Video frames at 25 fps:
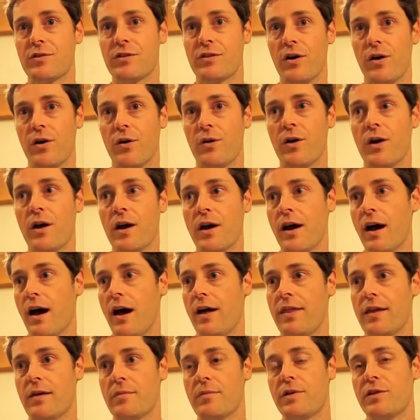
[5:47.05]
So
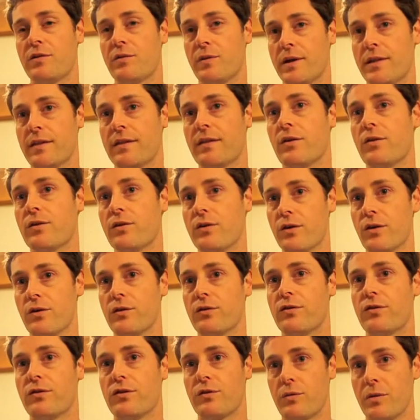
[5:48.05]
I think between
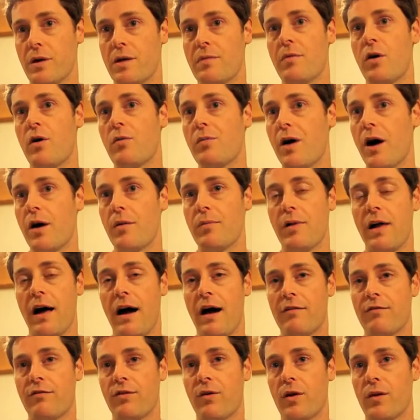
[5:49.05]
those three mobile
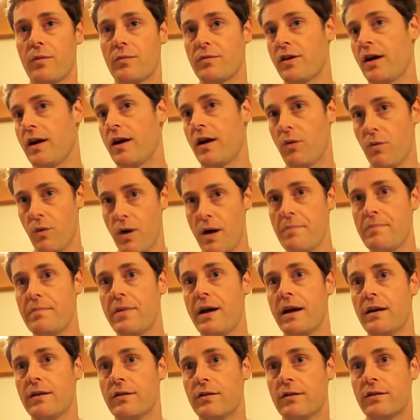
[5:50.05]
platforms and our
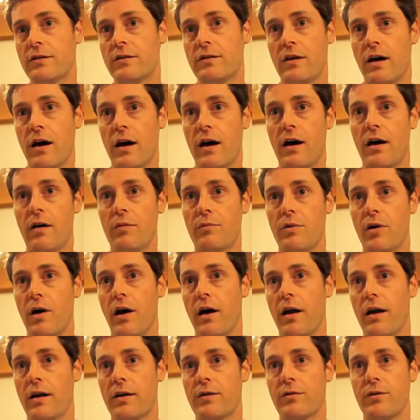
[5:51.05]
web-based
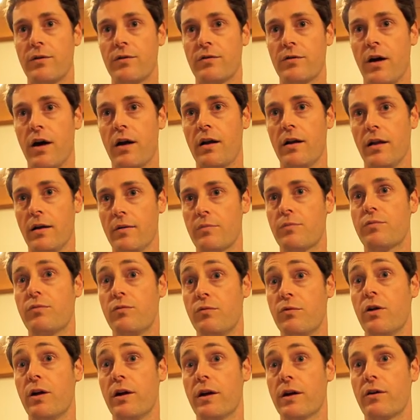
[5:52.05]
product, we've got a
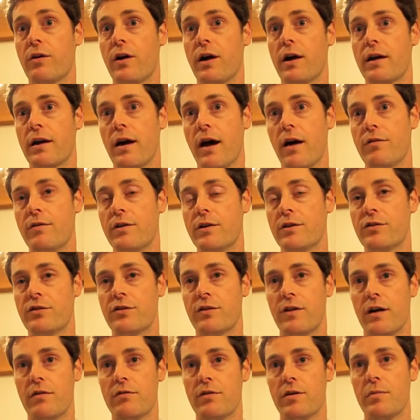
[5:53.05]
really great coverage
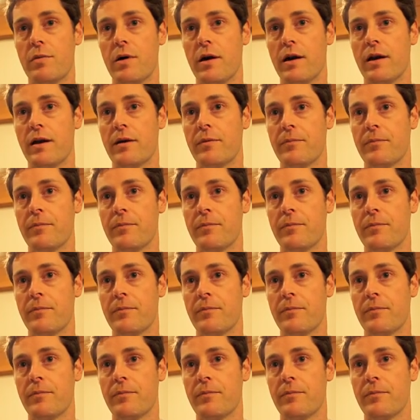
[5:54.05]
for everybody.